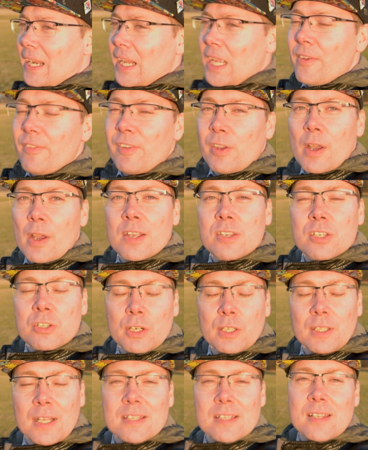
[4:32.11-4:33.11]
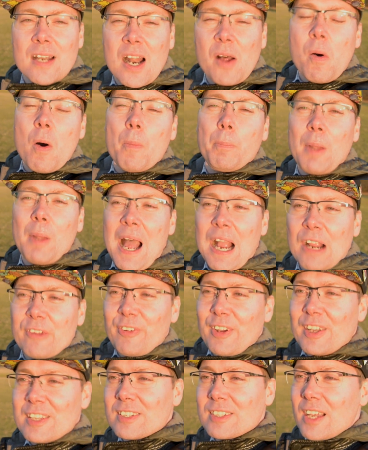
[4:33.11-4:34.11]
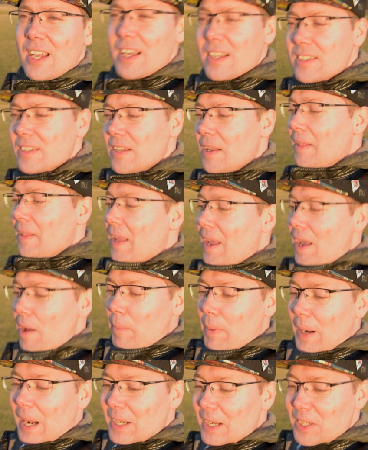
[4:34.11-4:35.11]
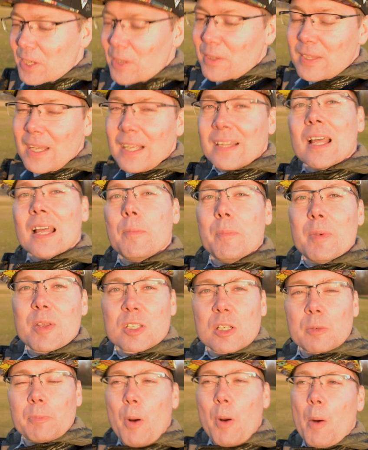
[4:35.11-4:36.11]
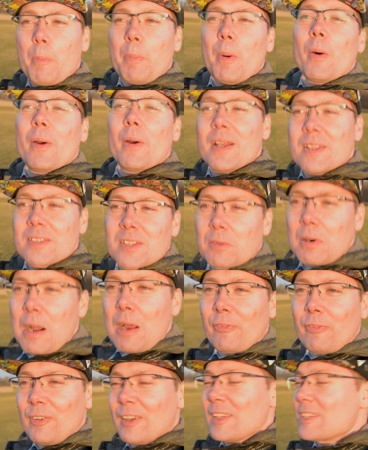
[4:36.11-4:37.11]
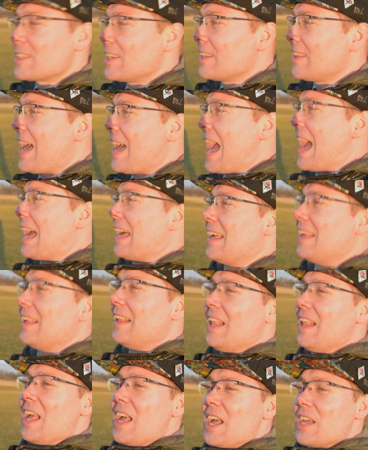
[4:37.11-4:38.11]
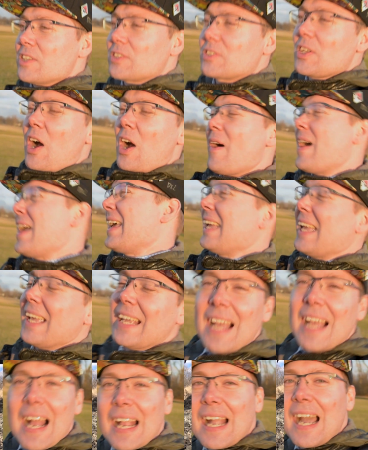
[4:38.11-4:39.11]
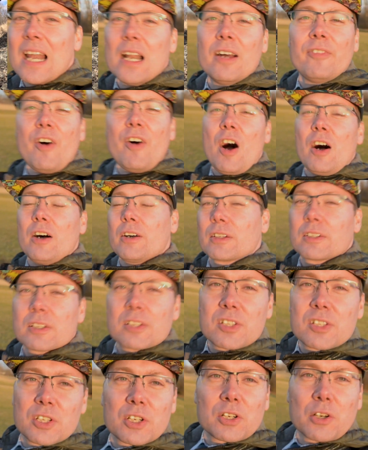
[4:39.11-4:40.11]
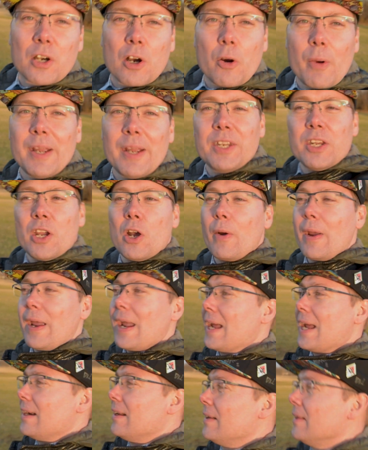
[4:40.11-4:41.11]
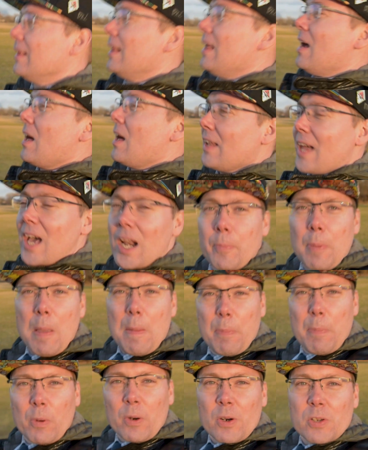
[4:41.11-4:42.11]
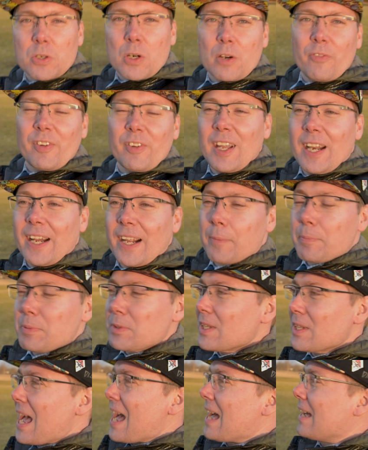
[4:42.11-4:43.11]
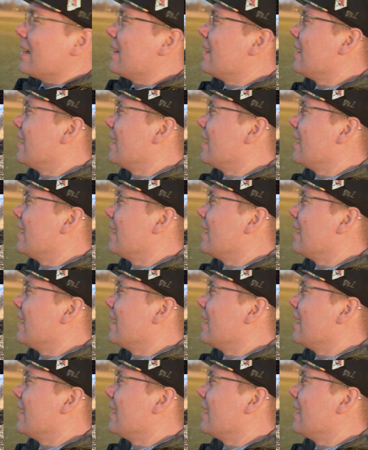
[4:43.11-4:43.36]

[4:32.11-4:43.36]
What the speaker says: to give you a history lesson on what blackface is, but I do think that Mr. Popo is a reference to that. So it got kind of all screwy-dewy, and a lot of people were sort of getting upset.